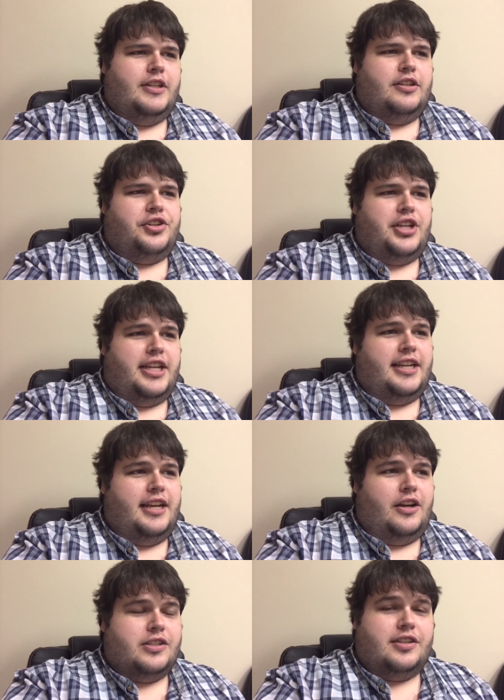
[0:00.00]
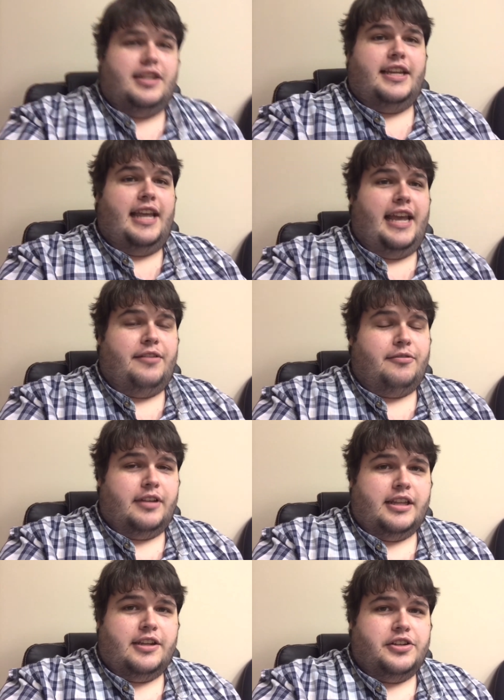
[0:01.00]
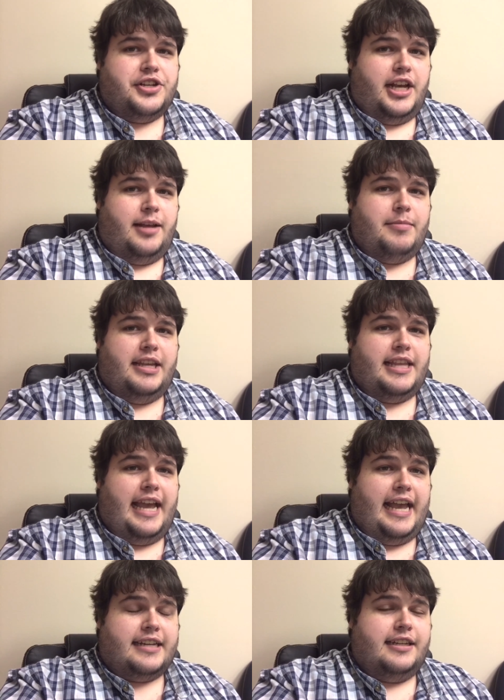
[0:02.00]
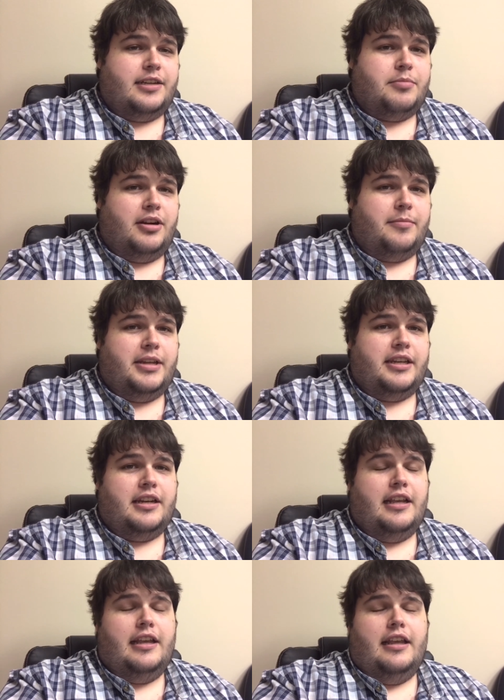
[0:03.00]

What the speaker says: She also did a really good job in the acting department.